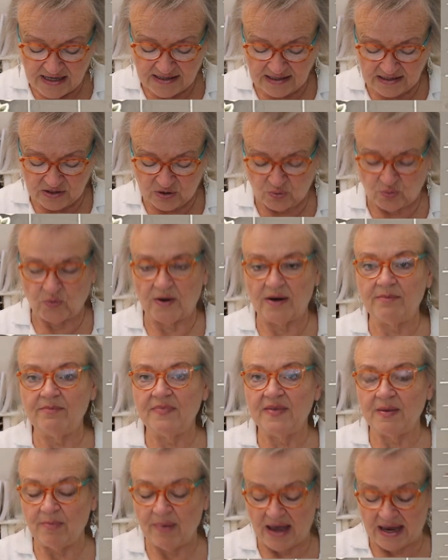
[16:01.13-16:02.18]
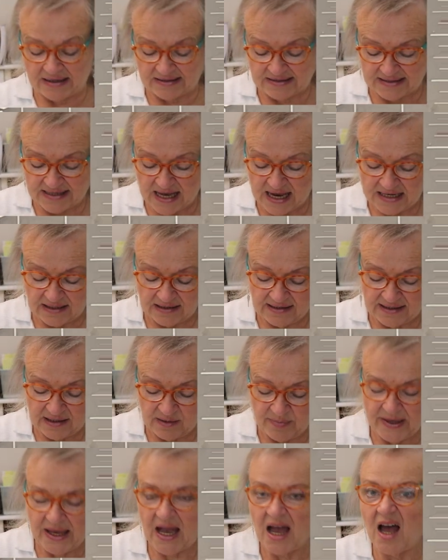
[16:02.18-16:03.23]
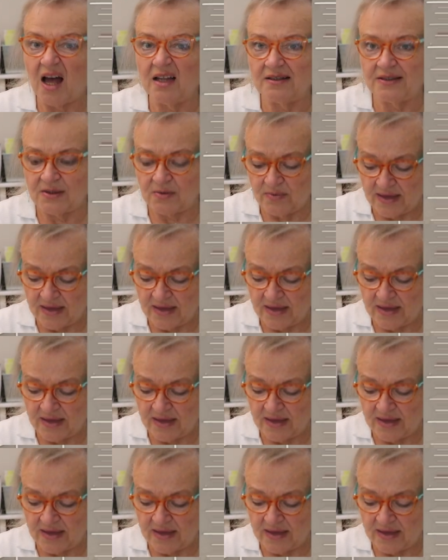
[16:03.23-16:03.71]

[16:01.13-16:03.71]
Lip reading: to trim the back side a little bit, I'll do